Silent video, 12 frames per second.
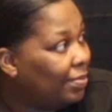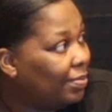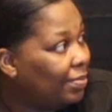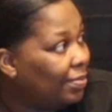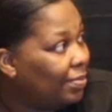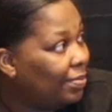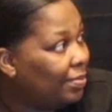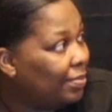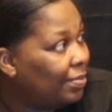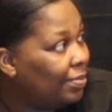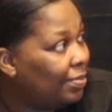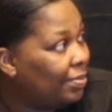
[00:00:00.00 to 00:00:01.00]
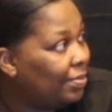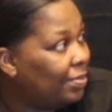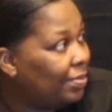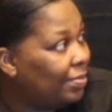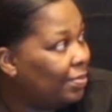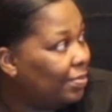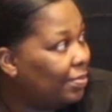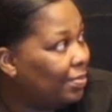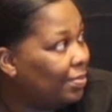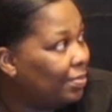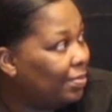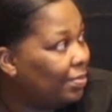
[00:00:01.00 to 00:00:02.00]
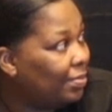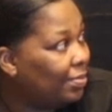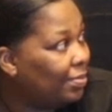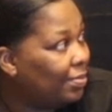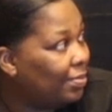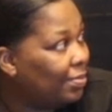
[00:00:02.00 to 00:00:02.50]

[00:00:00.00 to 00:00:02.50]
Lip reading: The person shown says nothing.